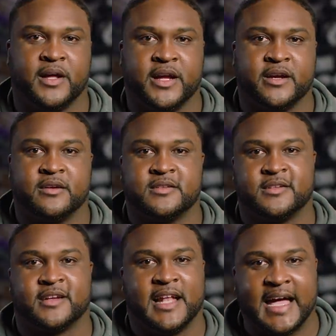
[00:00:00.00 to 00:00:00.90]
players
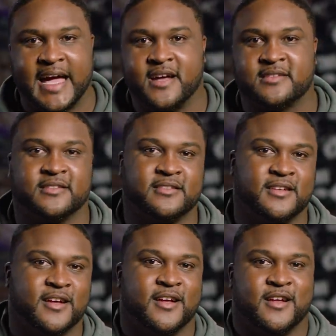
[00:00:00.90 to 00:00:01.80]
and class and
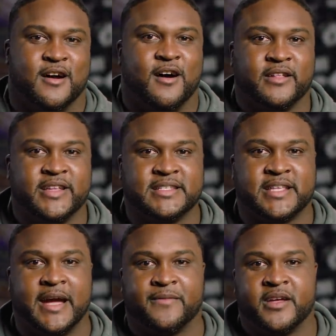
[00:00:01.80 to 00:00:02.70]
all of these
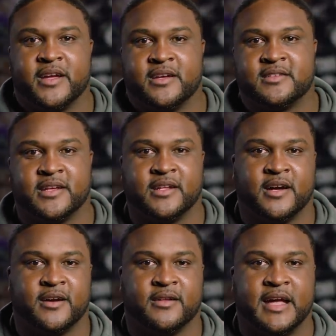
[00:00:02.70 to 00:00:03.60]
type things. And
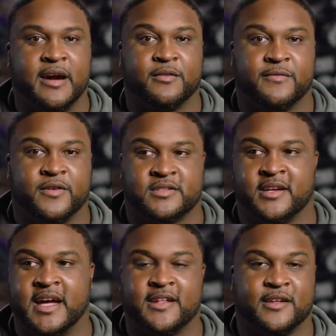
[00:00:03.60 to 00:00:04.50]
uh, now the first
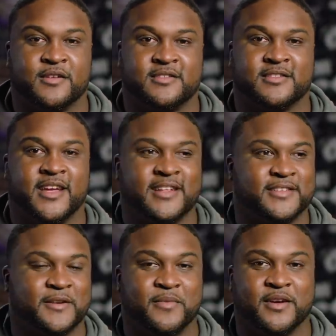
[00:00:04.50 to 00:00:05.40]
thing I notice is getting
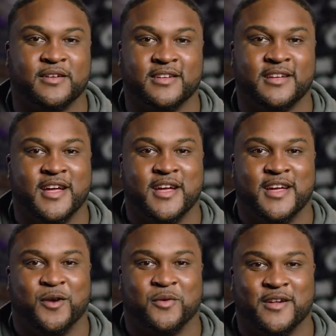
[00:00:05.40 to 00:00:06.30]
to the building,
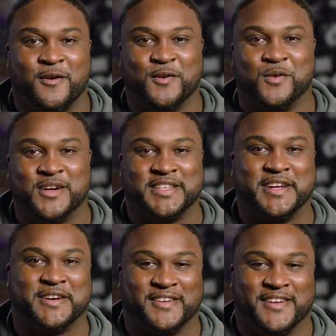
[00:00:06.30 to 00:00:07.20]
and we're the only ones
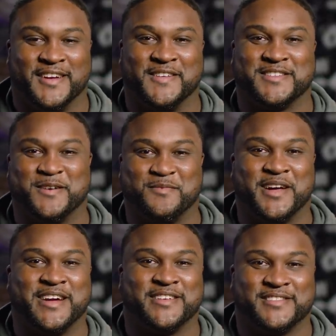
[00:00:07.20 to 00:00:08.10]
here. You know, there's no
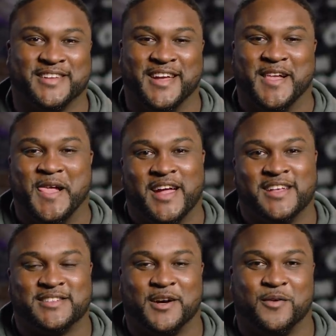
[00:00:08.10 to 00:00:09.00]
players.
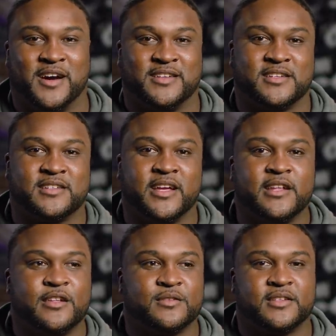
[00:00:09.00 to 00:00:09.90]
And so uh, just
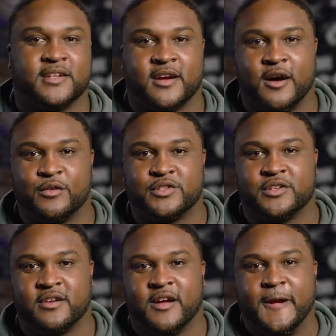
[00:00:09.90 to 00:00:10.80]
getting used to the
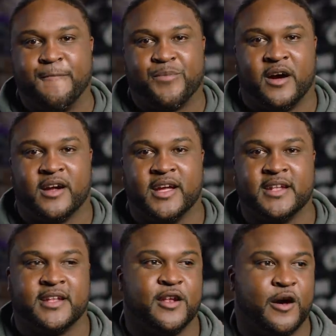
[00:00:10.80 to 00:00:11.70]
culture, uh,
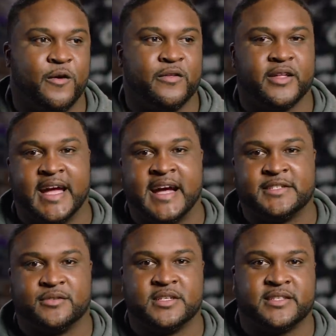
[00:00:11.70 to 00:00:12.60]
getting to know the
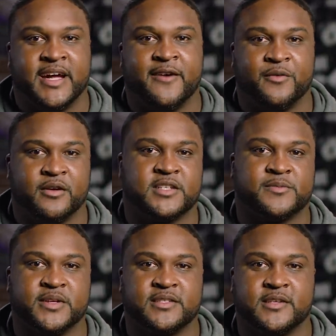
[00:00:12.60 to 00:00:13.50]
guys on the staff. We're going to
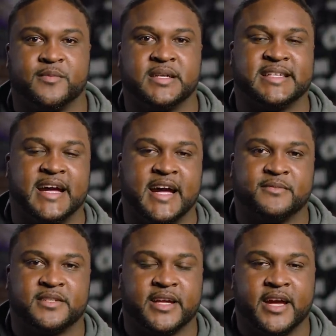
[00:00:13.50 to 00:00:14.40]
spend so much
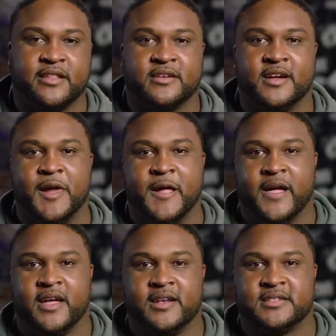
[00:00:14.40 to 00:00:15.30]
time together
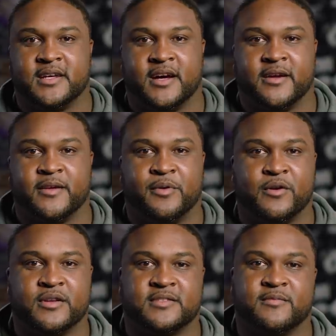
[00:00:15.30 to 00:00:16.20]
and it's uh,
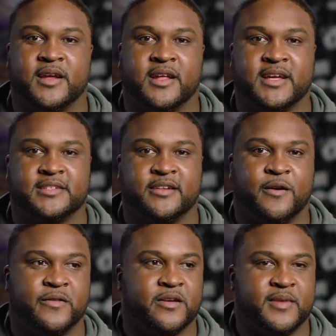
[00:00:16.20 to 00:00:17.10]
important to me to get to
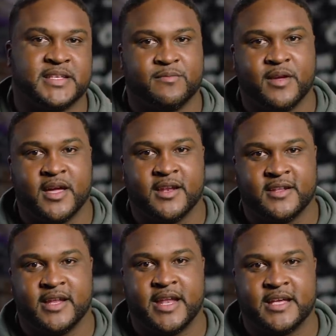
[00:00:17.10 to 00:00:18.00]
know them as men
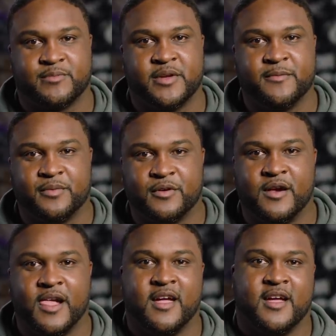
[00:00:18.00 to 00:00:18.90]
and, and, as people.
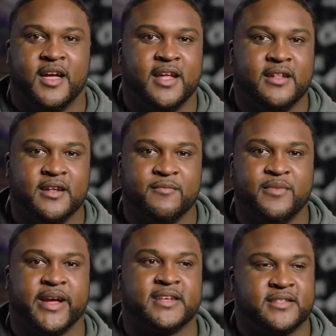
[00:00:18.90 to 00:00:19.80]
And then the
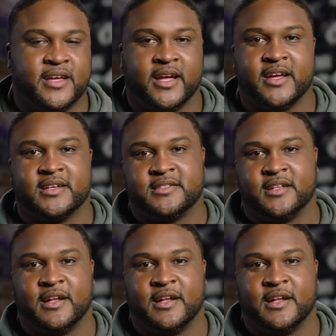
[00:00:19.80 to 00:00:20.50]
biggest thing is to